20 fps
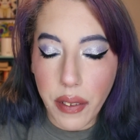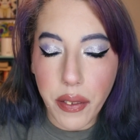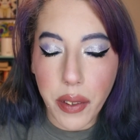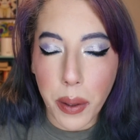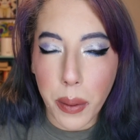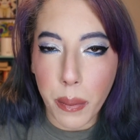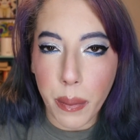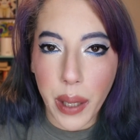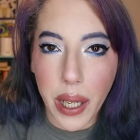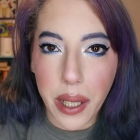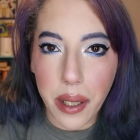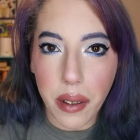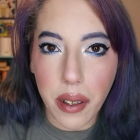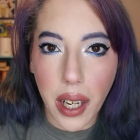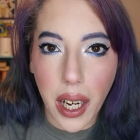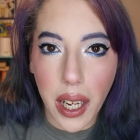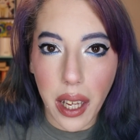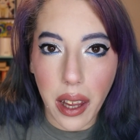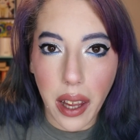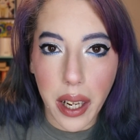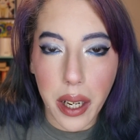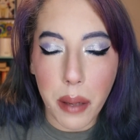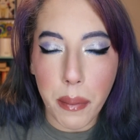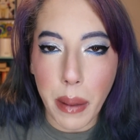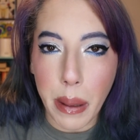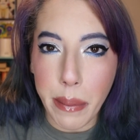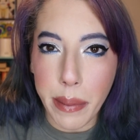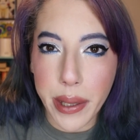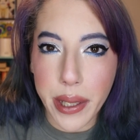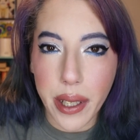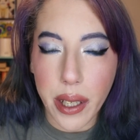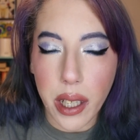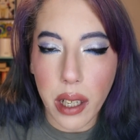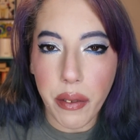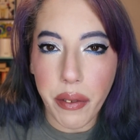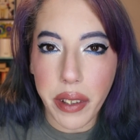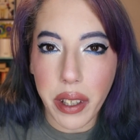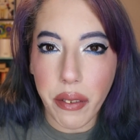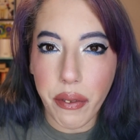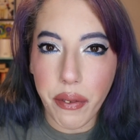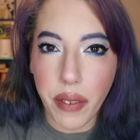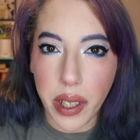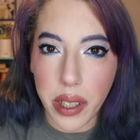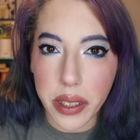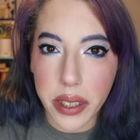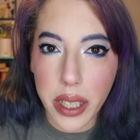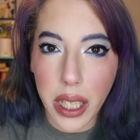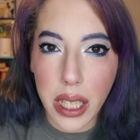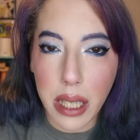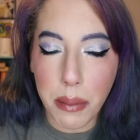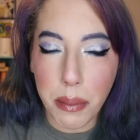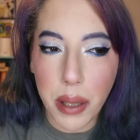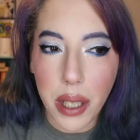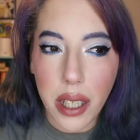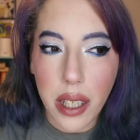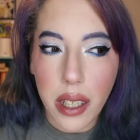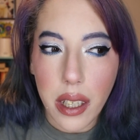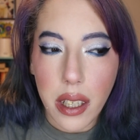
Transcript: if you're brand new to eyeliner, maybe start off with a felt tip.